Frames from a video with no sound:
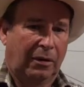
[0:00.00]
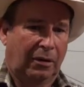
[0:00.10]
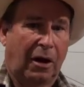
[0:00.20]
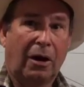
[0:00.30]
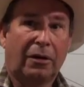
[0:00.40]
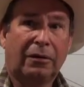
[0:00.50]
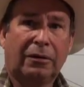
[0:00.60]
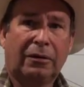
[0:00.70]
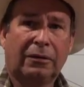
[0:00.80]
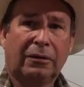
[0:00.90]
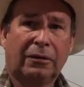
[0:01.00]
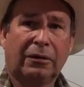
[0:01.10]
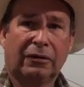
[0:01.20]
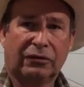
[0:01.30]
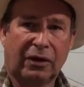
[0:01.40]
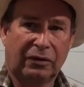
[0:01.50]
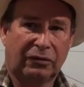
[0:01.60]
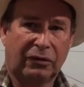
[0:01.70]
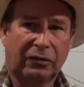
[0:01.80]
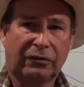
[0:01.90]
collar is taking
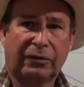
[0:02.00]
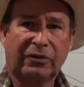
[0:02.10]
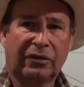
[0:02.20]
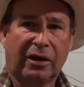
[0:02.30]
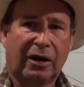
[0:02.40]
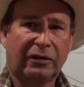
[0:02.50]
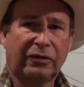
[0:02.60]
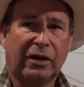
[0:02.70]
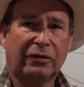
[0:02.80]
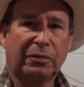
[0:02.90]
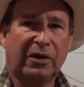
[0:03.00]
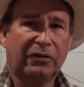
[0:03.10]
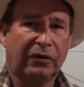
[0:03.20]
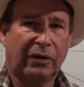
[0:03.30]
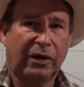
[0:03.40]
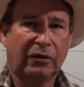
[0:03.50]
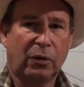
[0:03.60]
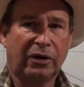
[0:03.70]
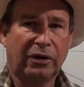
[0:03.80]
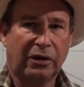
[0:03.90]
signals from the satellites in outer space, figuring out
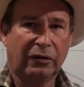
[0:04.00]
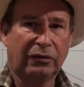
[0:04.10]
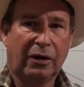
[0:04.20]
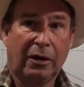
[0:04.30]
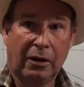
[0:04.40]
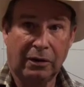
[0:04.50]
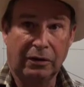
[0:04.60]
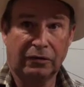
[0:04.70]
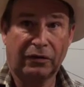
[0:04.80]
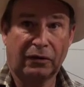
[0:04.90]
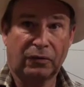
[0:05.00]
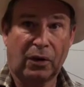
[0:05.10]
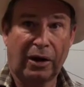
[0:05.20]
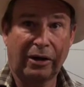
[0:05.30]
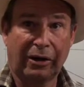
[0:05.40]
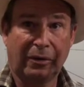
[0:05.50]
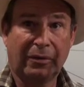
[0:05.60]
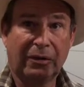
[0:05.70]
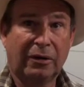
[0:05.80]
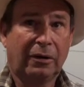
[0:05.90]
where he is. This knows where I am.
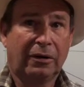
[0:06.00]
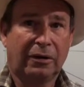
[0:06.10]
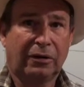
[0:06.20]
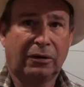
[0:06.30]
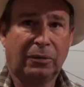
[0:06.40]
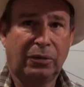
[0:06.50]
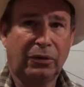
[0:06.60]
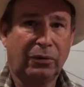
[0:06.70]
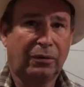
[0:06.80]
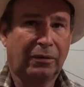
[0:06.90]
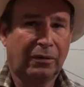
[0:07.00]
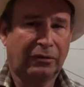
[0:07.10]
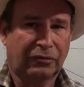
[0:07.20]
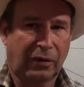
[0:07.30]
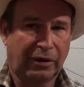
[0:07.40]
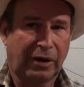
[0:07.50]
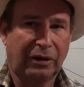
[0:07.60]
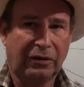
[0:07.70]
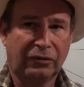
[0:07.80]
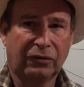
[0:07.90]
It can compute a straight
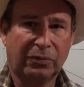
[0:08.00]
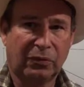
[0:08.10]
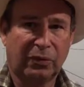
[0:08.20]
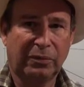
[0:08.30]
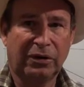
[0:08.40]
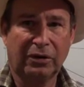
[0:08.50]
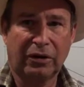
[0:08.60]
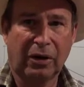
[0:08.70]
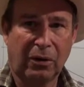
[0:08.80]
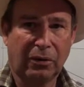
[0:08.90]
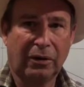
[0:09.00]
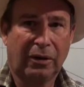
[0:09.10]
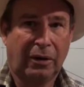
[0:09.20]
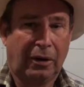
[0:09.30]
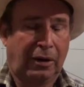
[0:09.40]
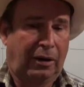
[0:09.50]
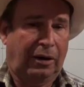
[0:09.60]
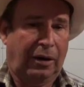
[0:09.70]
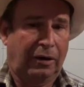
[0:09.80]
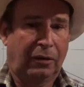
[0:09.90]
line distance between me and the dog,
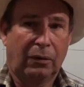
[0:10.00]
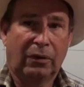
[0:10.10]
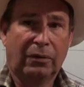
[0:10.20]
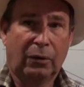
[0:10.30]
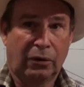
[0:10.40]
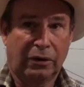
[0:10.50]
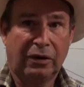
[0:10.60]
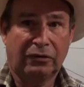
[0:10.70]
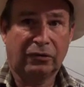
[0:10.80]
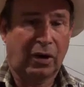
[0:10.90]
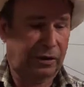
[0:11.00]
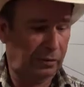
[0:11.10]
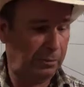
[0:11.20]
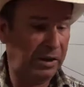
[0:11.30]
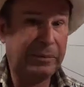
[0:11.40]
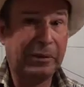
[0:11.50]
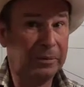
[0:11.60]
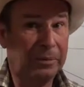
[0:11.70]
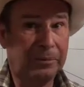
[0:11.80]
and I know where he is, so I can beep him